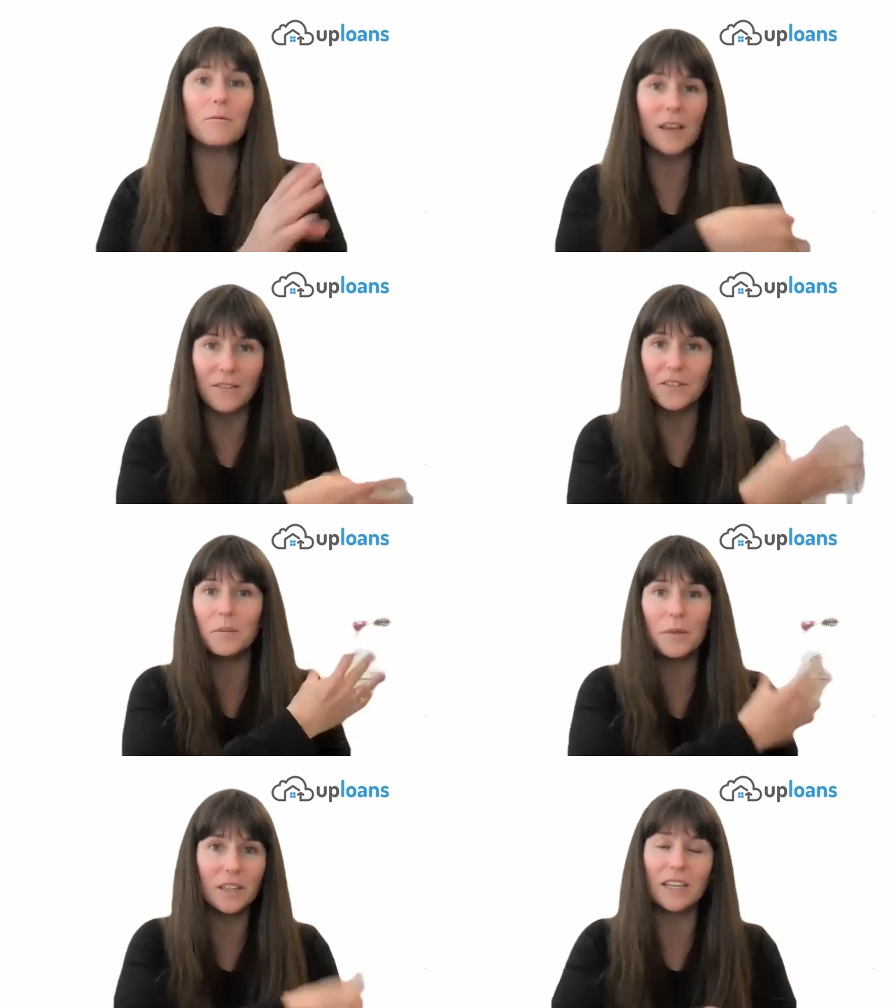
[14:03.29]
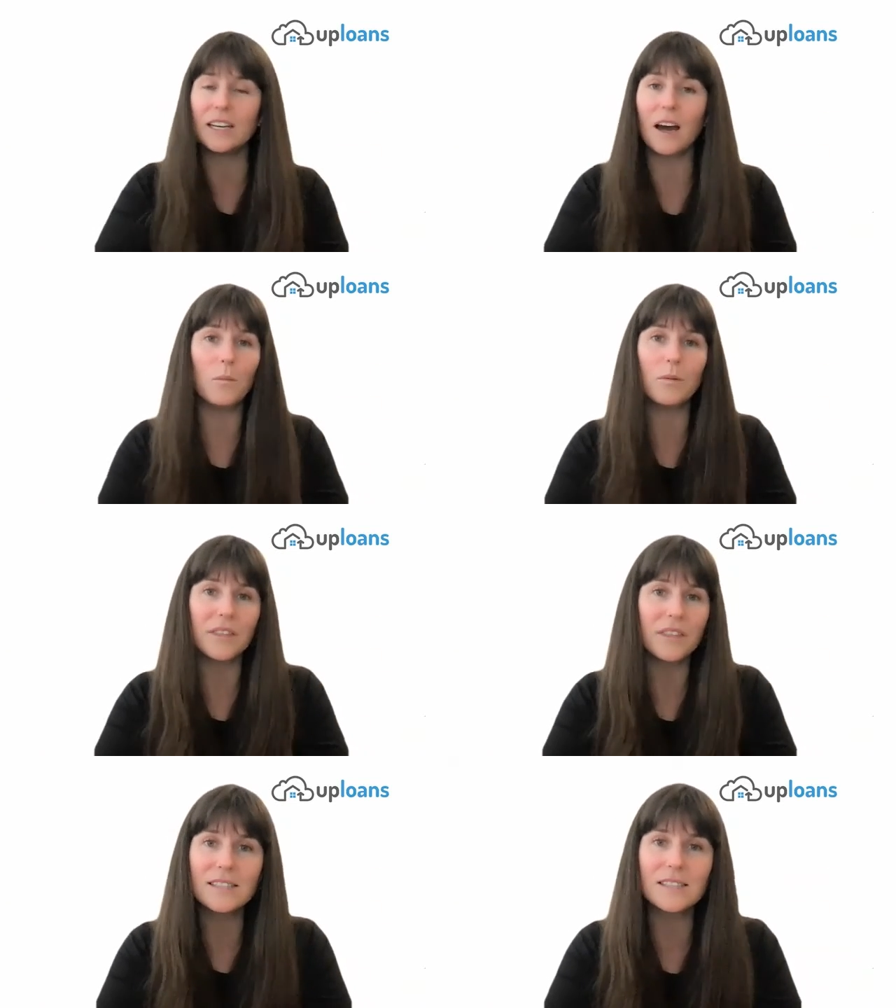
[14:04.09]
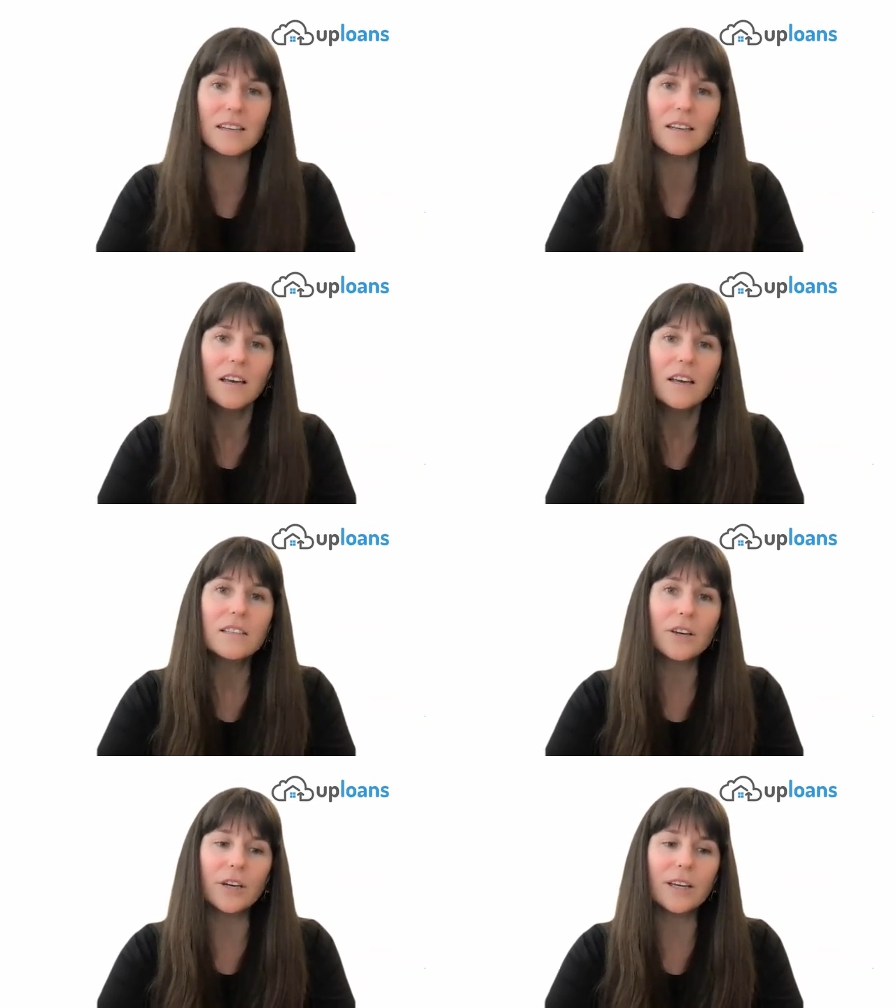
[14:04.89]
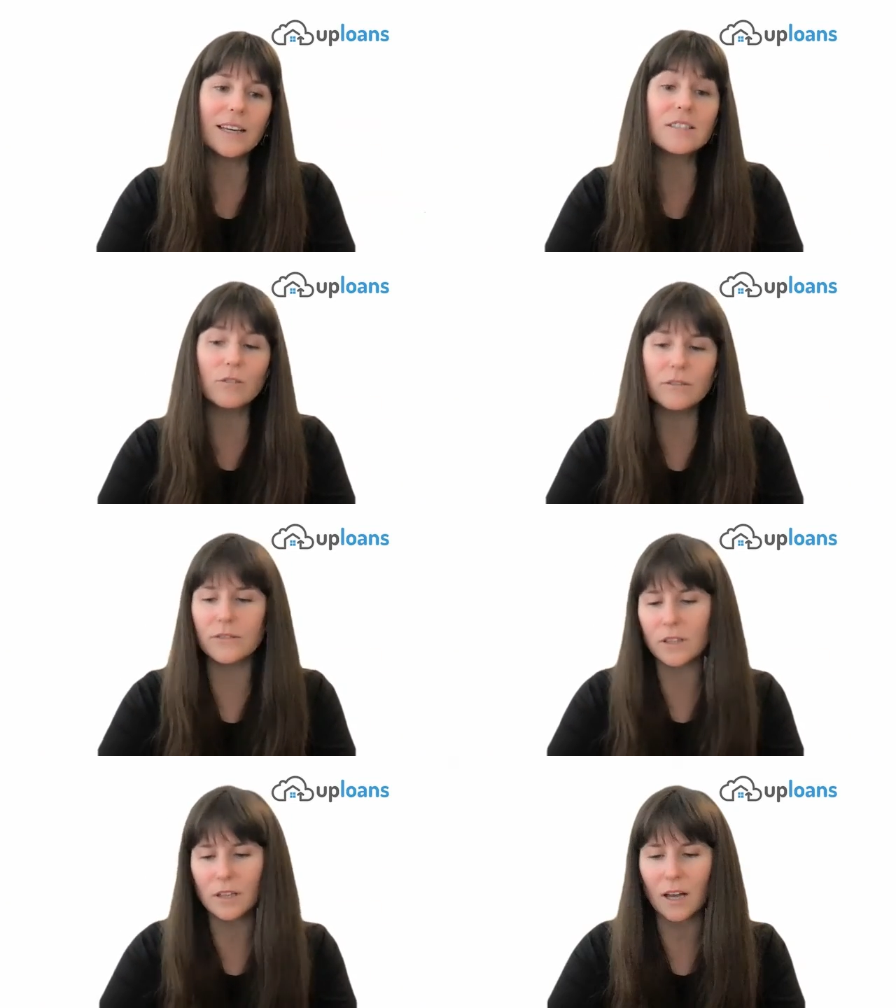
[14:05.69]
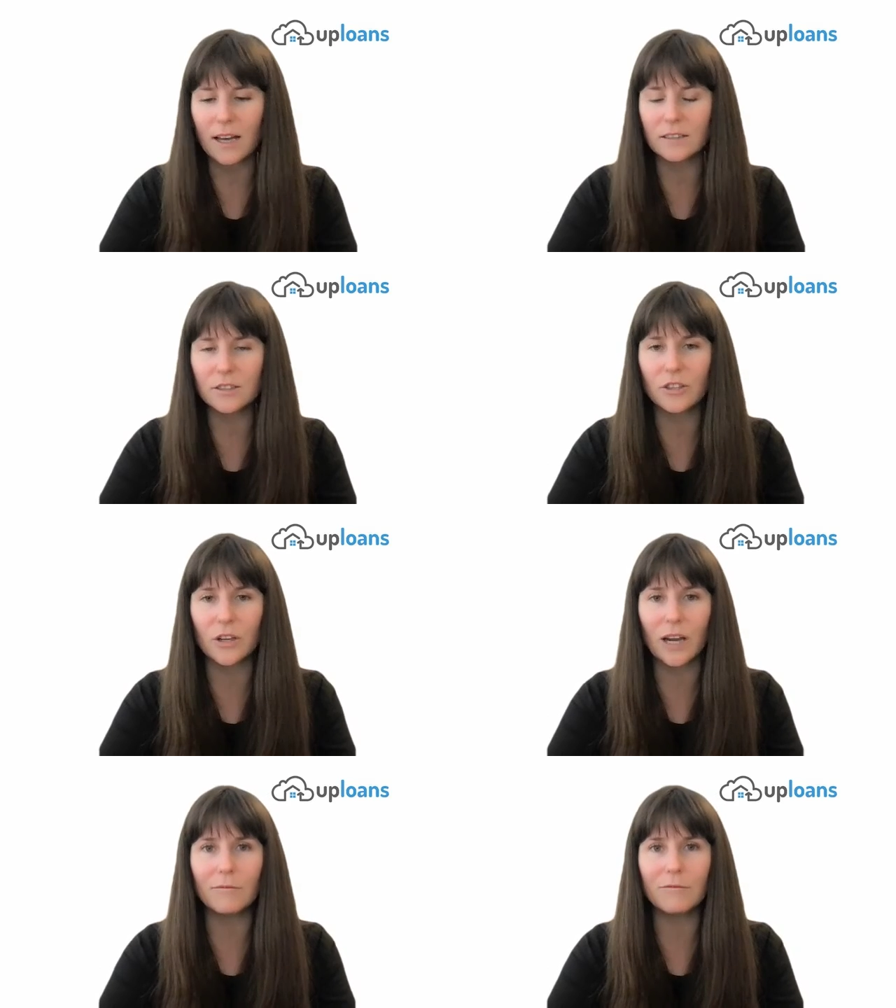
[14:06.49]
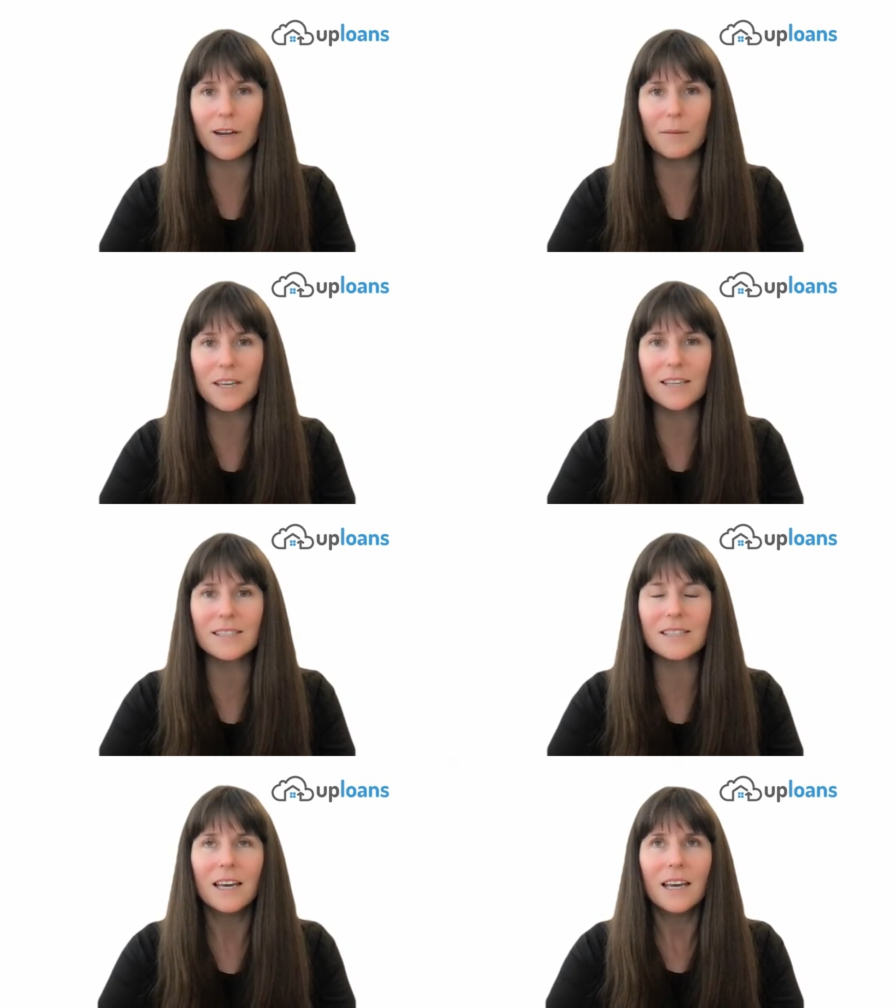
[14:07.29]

We have an ability to help with this. And so it's good for a client to know upfront, because